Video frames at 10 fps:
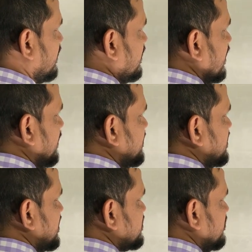That means
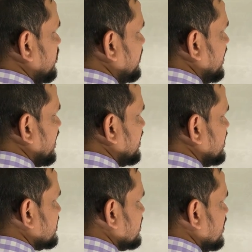the slope here
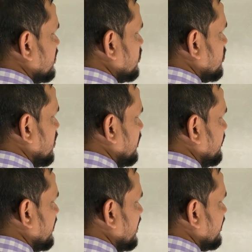is
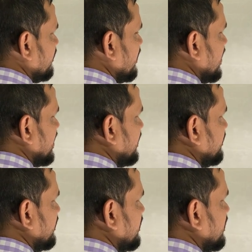
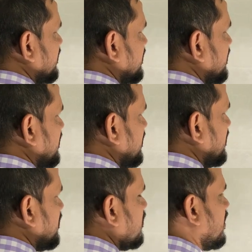
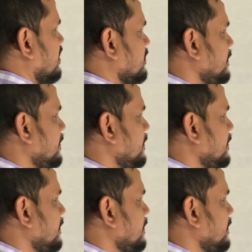1.51,